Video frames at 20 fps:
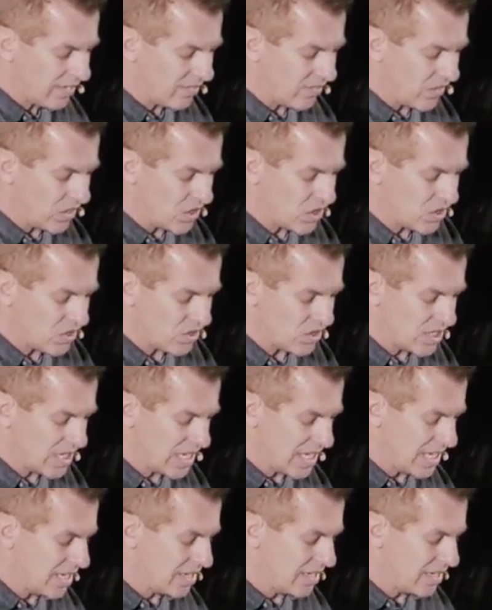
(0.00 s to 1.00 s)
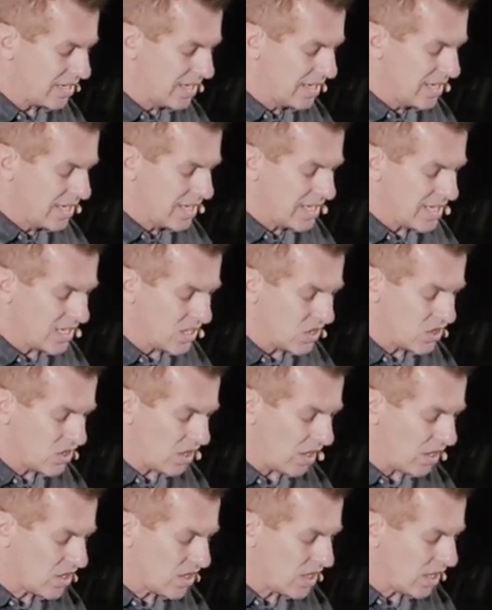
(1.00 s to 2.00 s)
verse 13, he
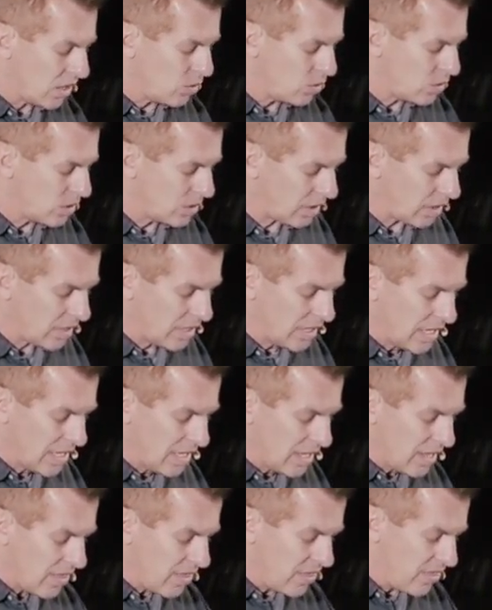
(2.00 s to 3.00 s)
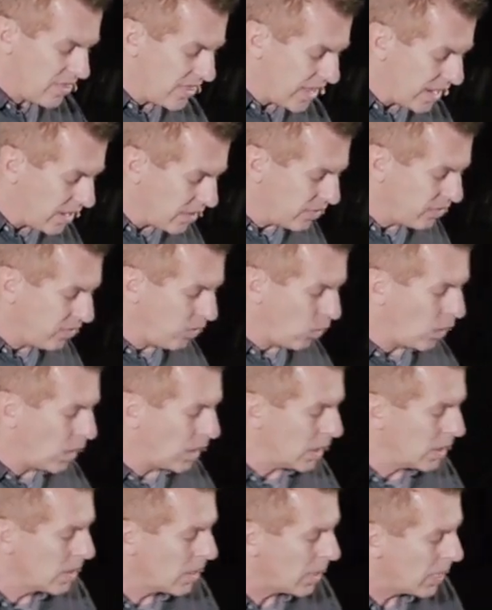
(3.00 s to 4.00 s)
starts out,
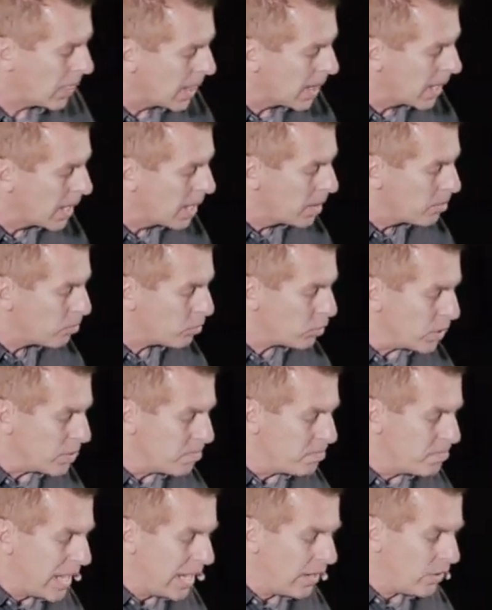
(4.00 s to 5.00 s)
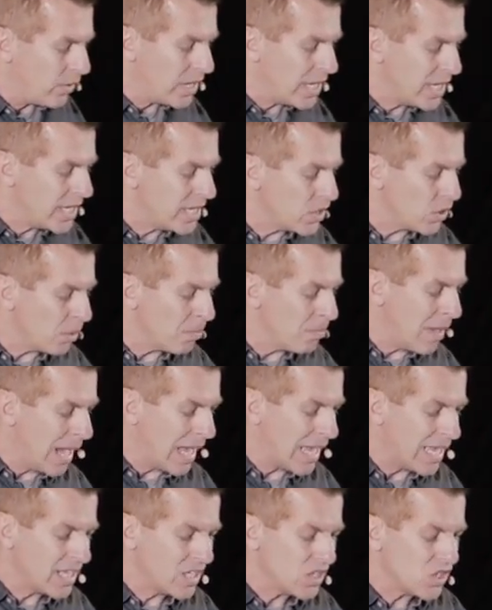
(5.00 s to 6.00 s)
therefore, preparing your
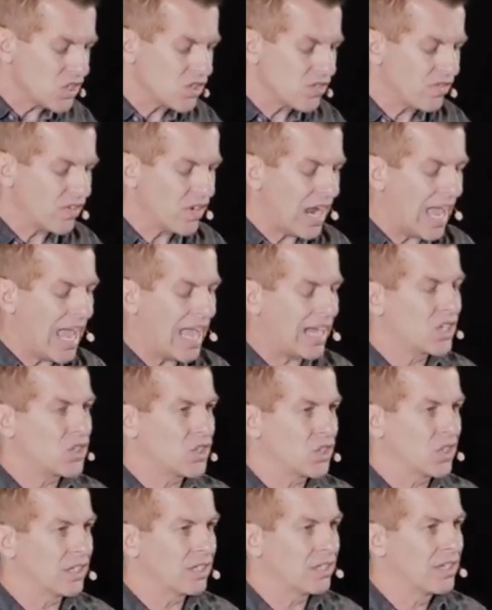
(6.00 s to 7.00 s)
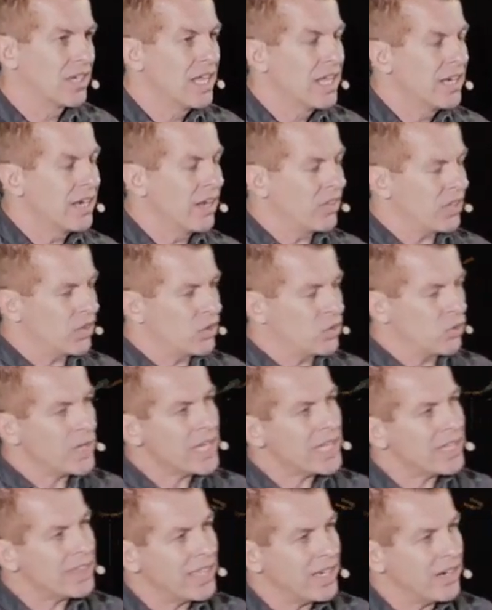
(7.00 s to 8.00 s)
minds for action. Now, the
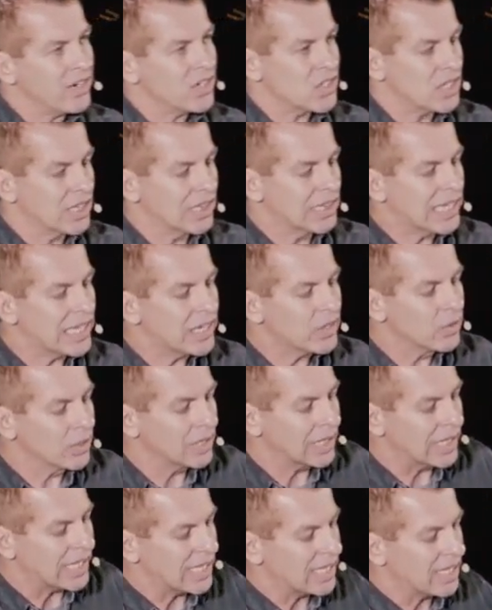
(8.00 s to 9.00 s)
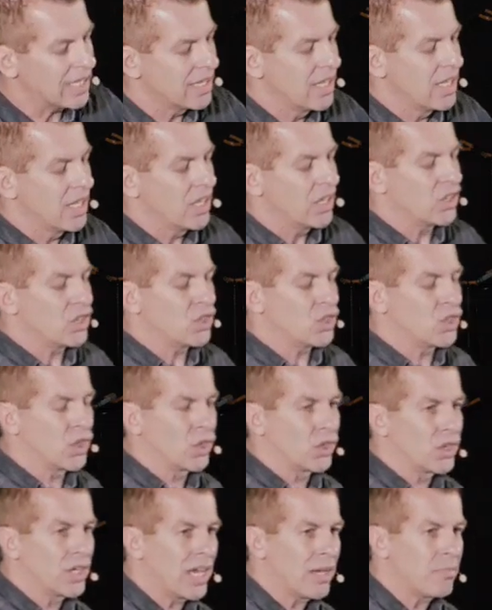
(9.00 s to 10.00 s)
Greek there is literally
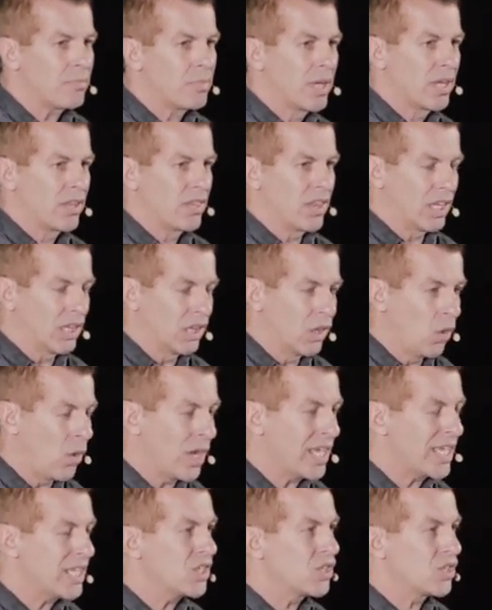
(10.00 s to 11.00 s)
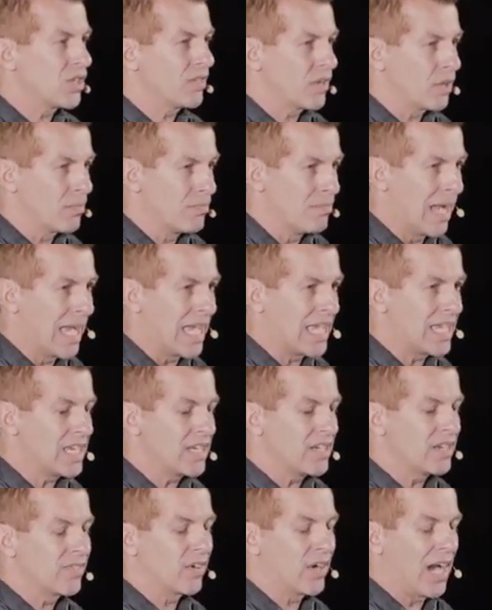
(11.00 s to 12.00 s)
gird up the loins of your
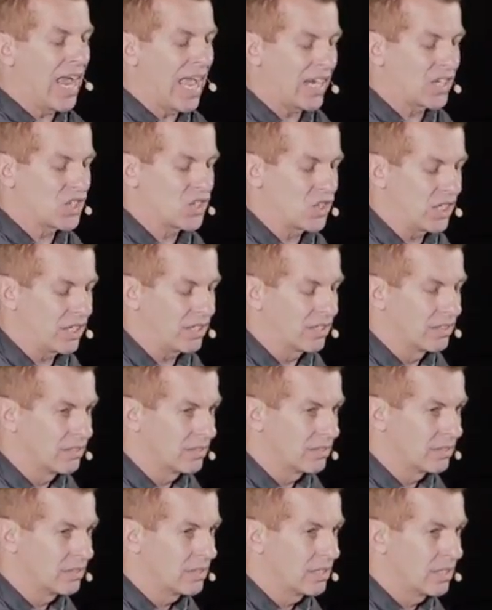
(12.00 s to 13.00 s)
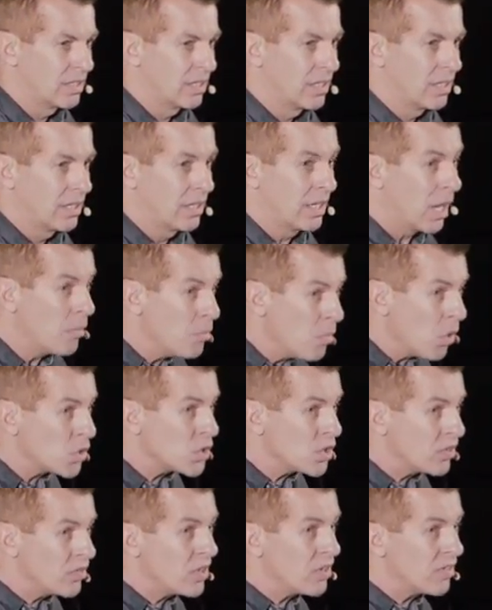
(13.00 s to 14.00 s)
mind for action. Now,
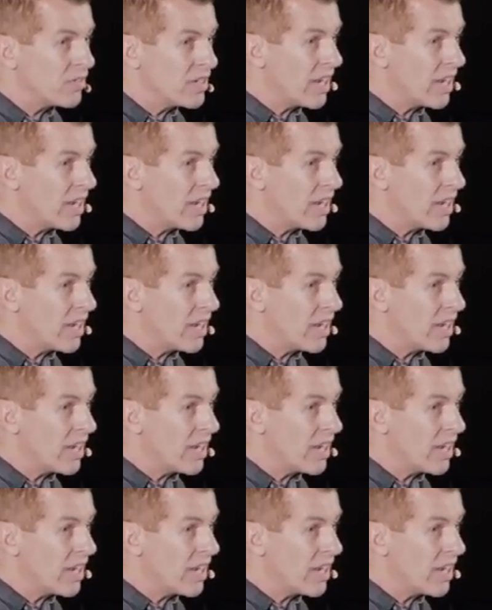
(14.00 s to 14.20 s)
most of you have